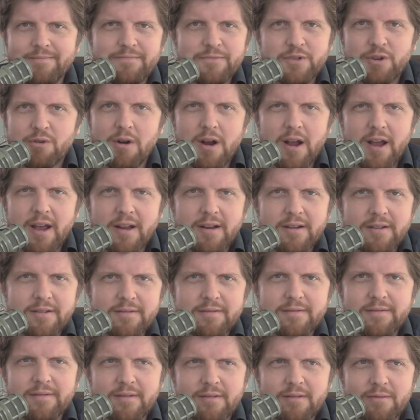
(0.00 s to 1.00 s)
Great.
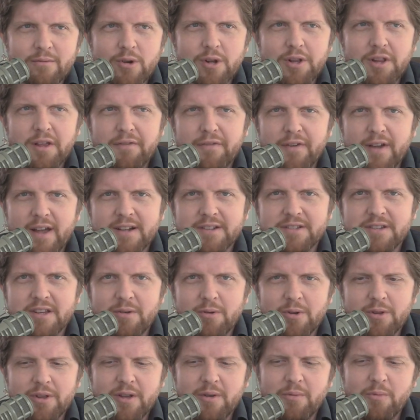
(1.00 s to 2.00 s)
Really fancy,
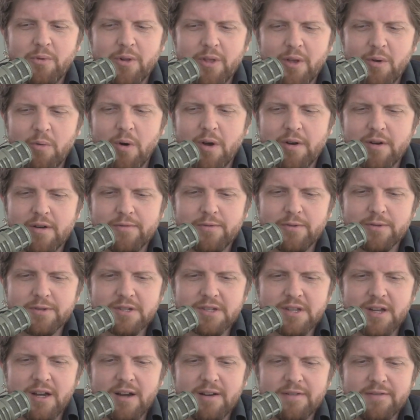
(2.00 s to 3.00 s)
really, really wonderful
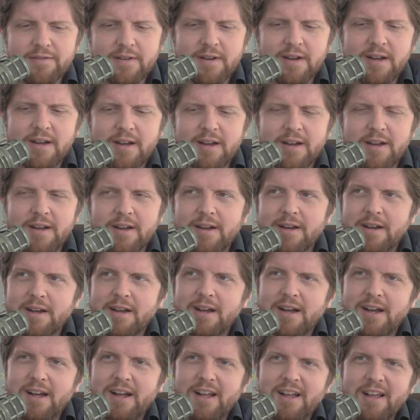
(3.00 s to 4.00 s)
stuff.
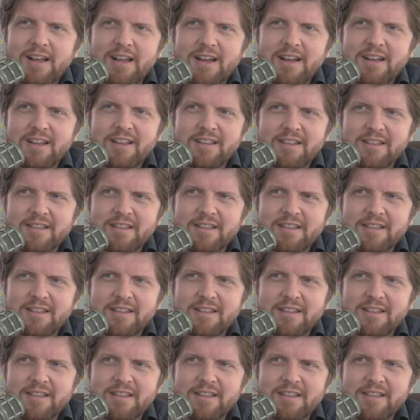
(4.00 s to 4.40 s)
Uh,